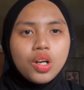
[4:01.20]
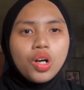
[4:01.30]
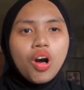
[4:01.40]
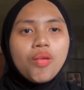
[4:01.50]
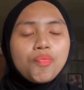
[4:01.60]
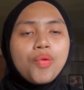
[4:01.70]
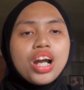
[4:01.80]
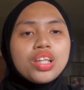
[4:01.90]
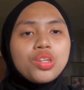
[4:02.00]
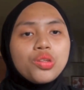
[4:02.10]

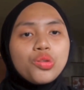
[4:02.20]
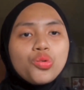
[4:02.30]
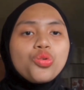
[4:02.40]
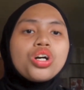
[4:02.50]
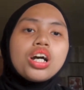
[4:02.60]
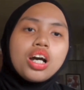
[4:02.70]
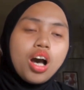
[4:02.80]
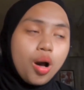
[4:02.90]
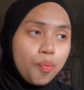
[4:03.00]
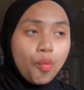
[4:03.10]
compared to
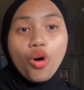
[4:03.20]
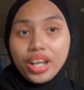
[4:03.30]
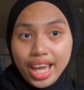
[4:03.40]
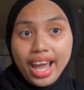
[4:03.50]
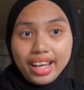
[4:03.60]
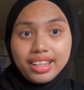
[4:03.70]
a mortgage.